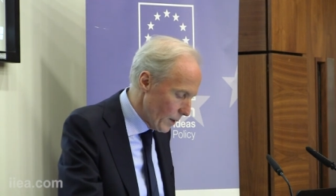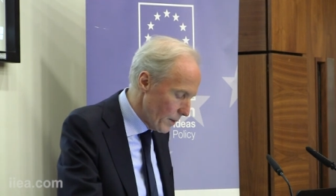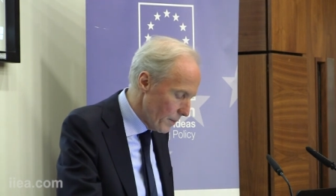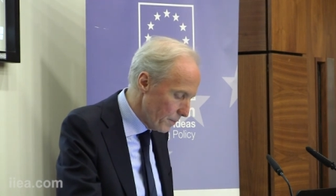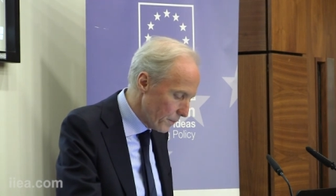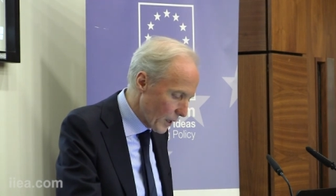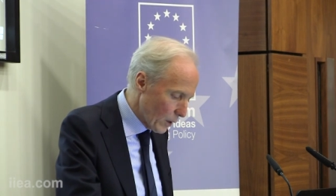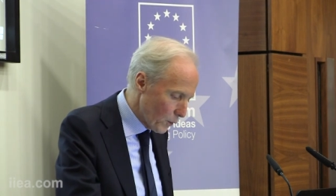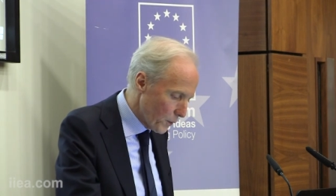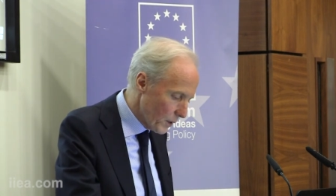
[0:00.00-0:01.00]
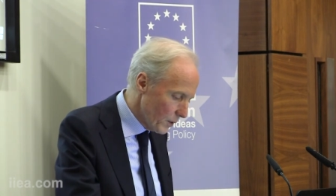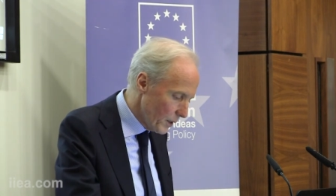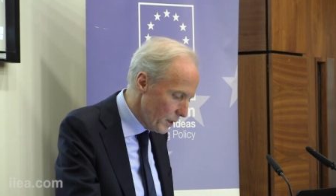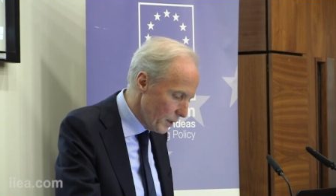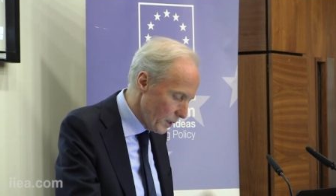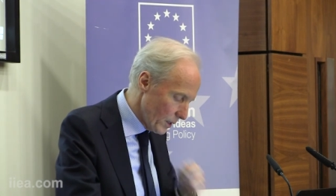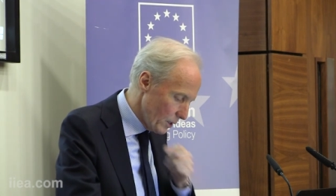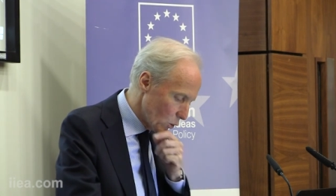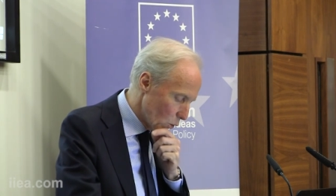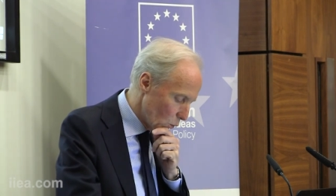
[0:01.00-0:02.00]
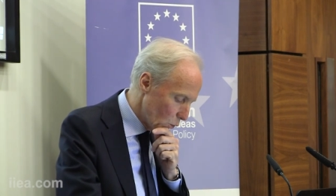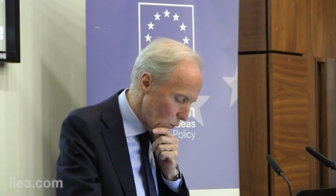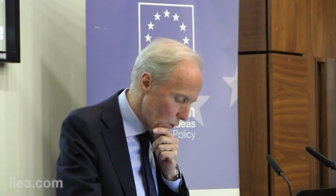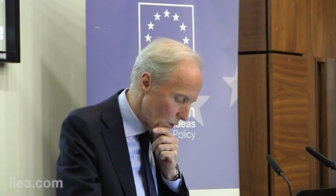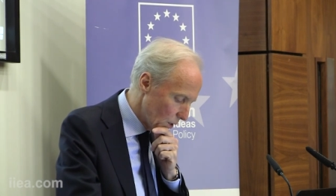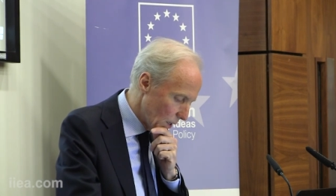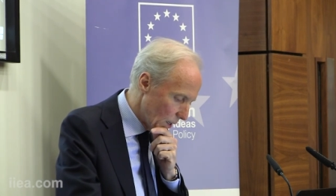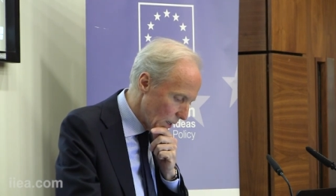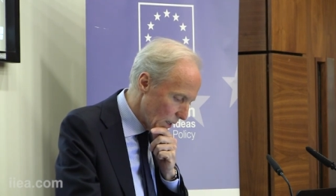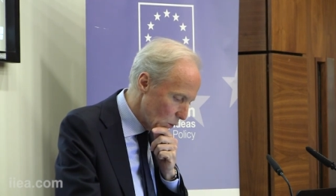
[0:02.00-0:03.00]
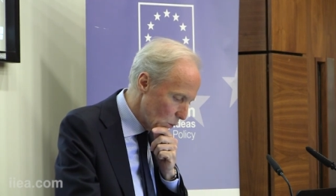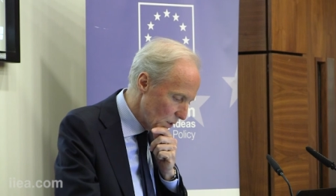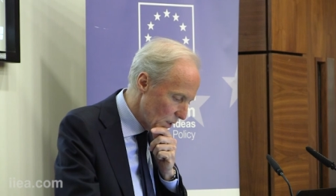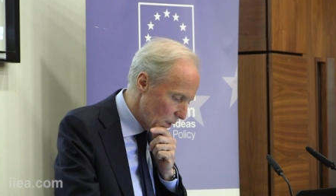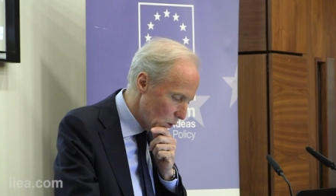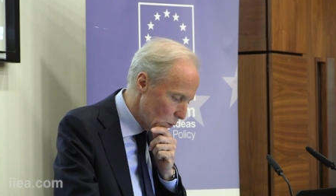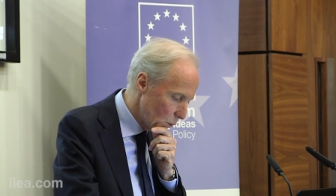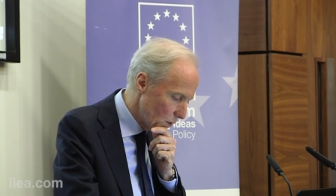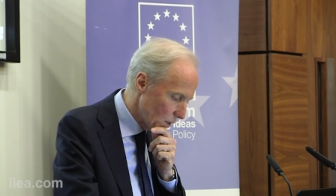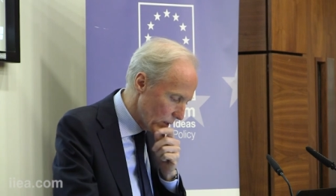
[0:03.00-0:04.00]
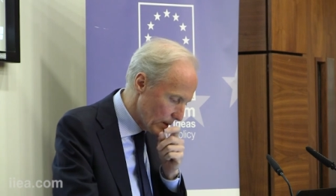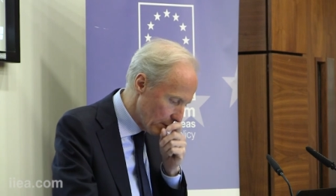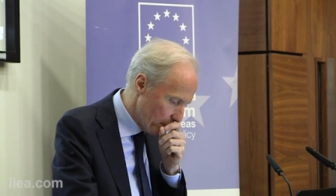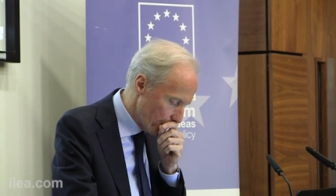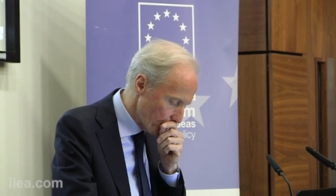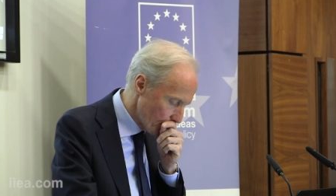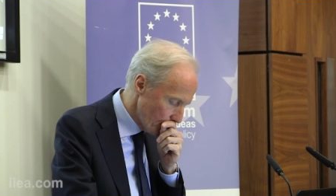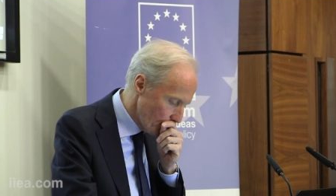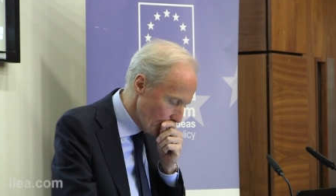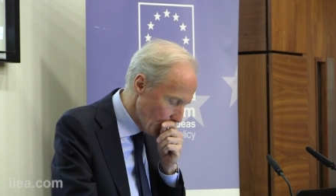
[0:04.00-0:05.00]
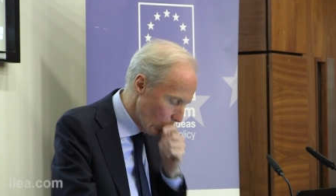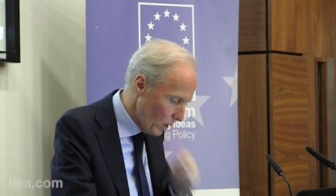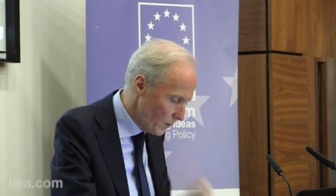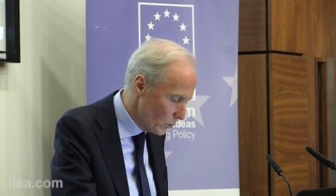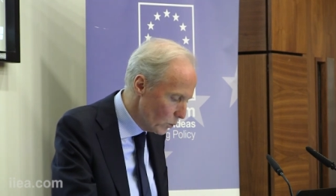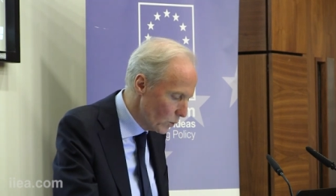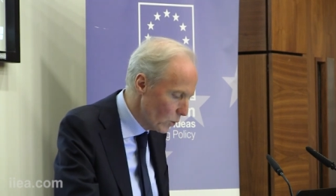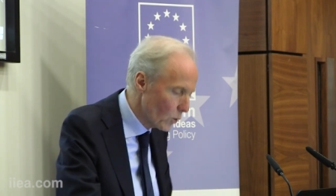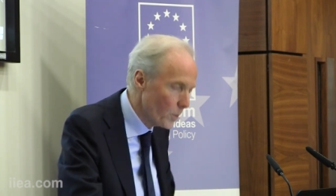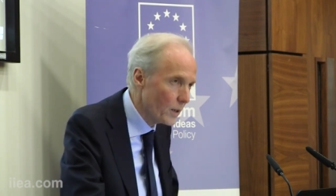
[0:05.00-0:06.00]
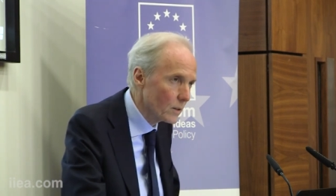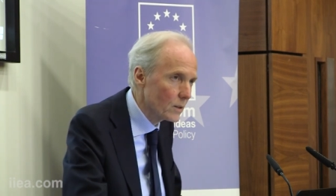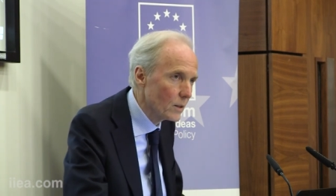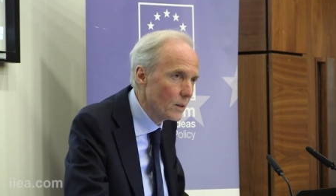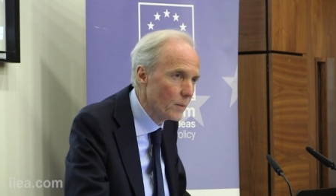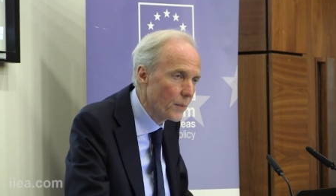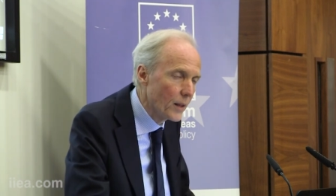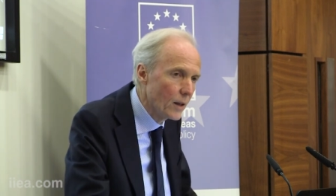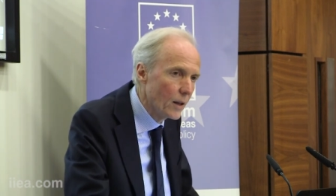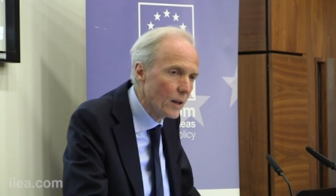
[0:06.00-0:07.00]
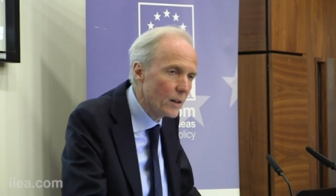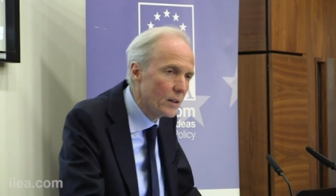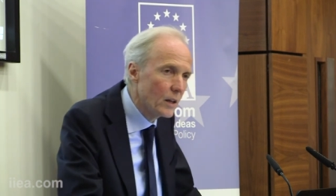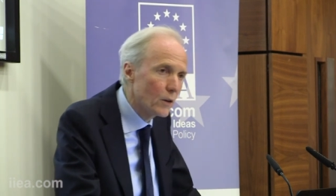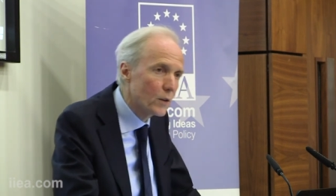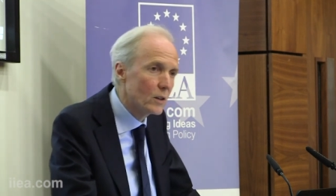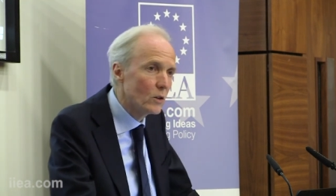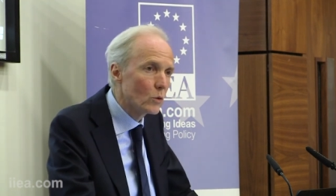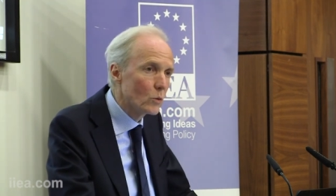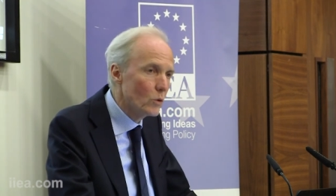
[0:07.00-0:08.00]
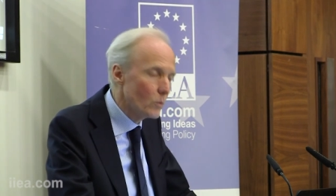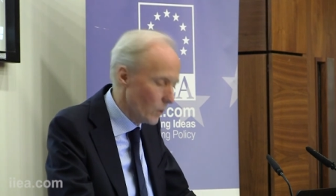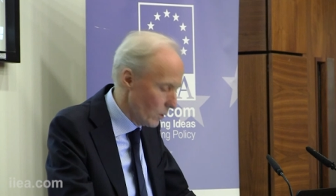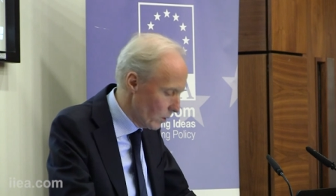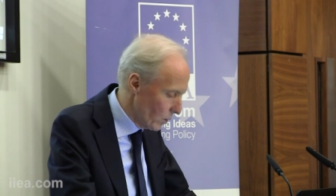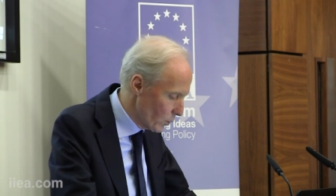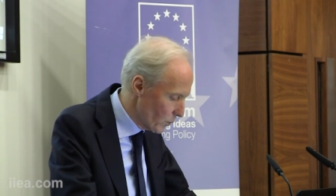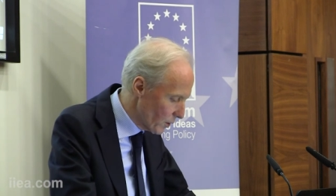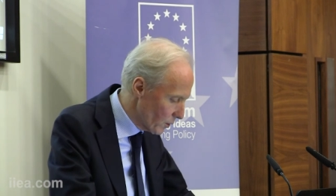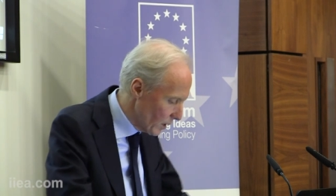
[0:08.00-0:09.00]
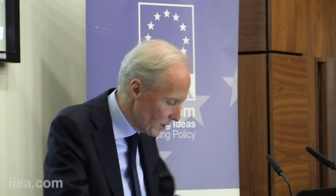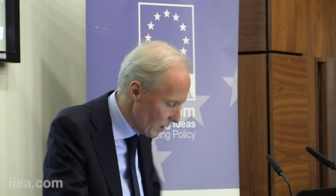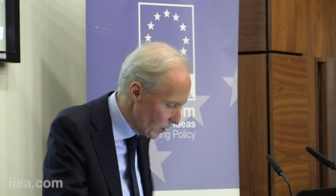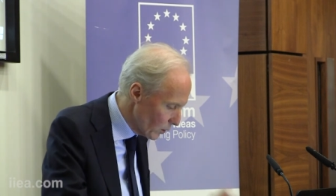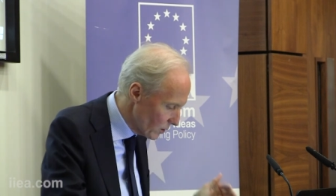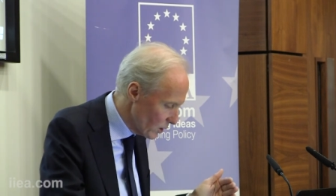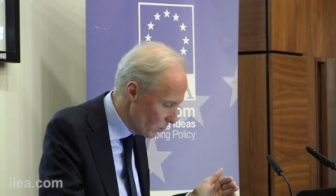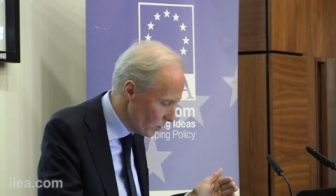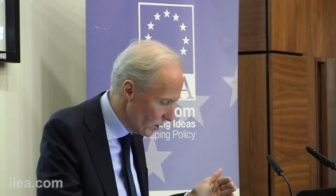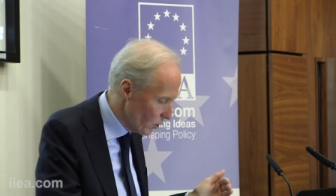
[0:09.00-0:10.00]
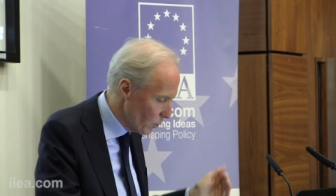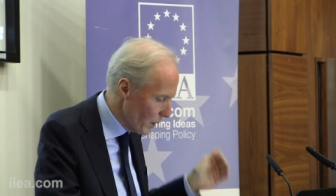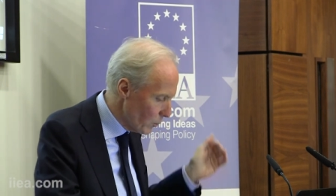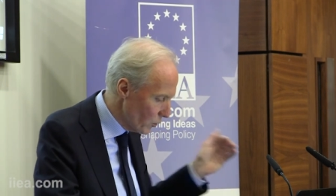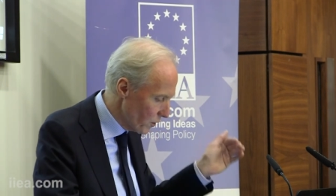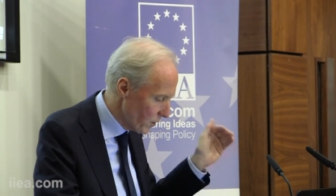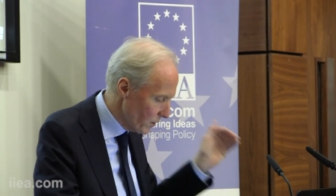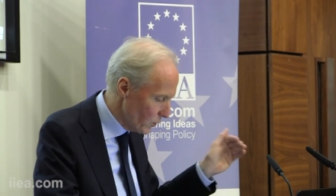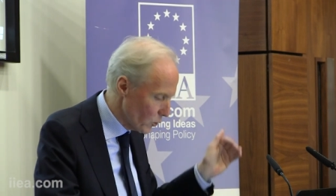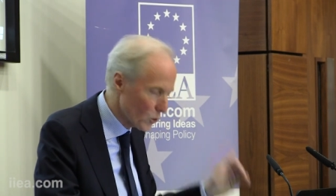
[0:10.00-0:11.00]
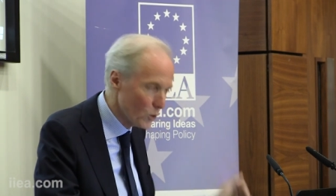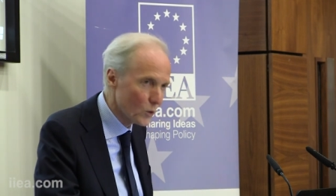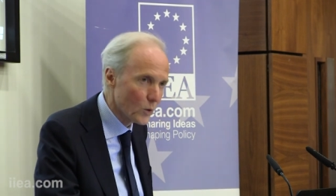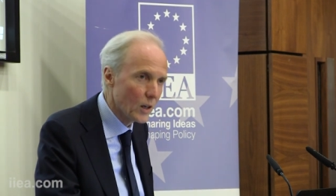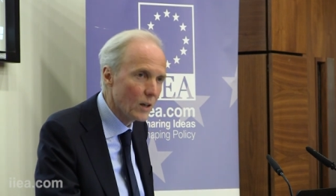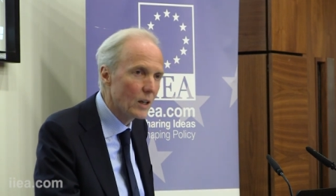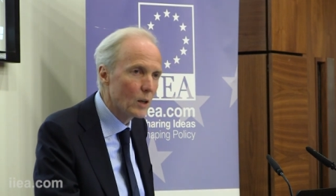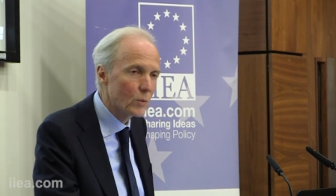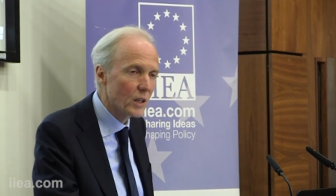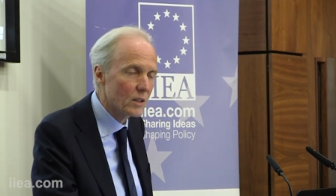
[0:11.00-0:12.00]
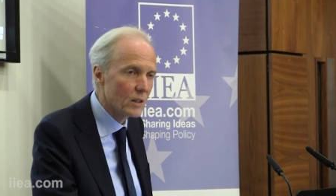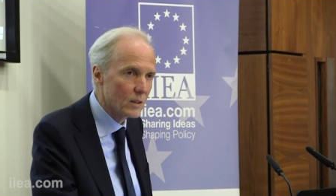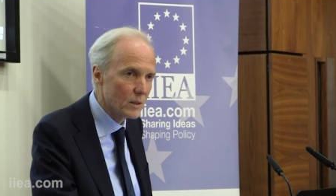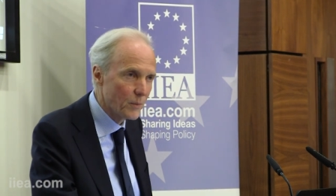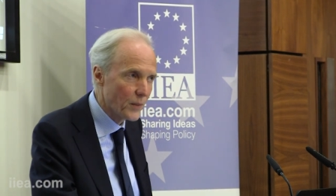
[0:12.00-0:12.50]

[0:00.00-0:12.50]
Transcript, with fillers: Um, finally, and in conclusion, I'd like to say two things. One, to talk about uh, the elephant in the room, or rather, as I heard this morning, the mammoth in the tundra, Brexit.